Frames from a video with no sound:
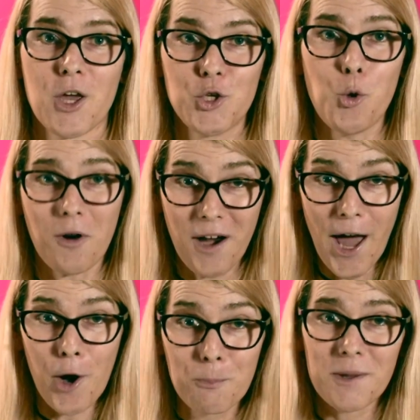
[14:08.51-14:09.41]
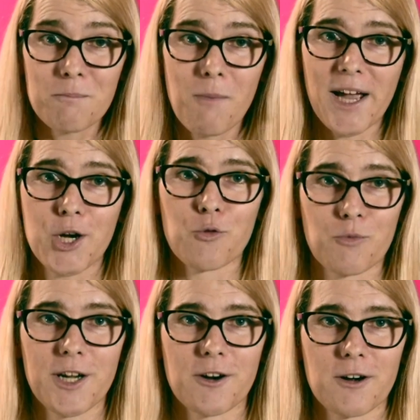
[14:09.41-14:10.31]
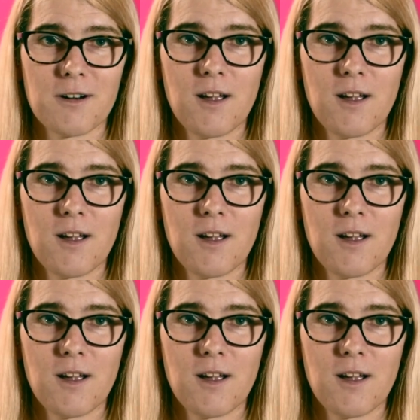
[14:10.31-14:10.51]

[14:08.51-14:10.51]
You are helping my career.